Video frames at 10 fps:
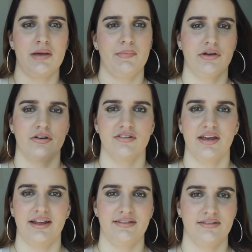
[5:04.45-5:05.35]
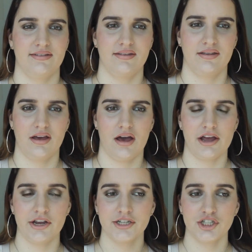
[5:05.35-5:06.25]
because
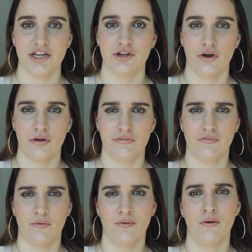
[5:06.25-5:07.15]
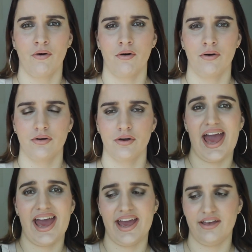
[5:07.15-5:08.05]
I usually go for
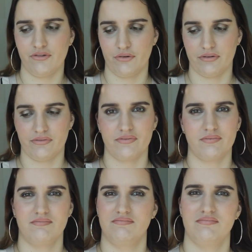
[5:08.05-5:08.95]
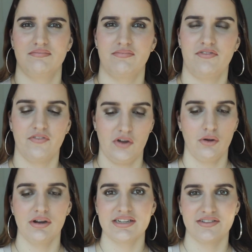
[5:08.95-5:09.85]
a sort of
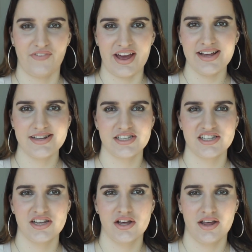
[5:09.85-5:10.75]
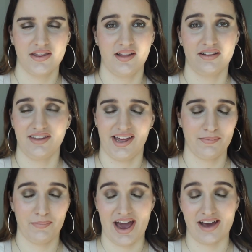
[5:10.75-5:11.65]
flawless face that's
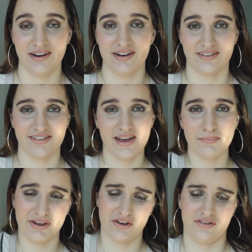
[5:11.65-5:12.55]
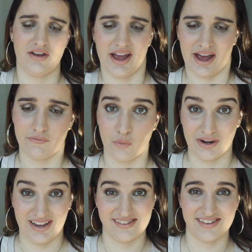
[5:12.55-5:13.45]
like powdered and set because I have
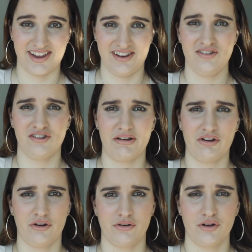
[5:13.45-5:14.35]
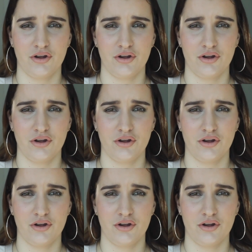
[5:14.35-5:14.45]
oily skin, so I don't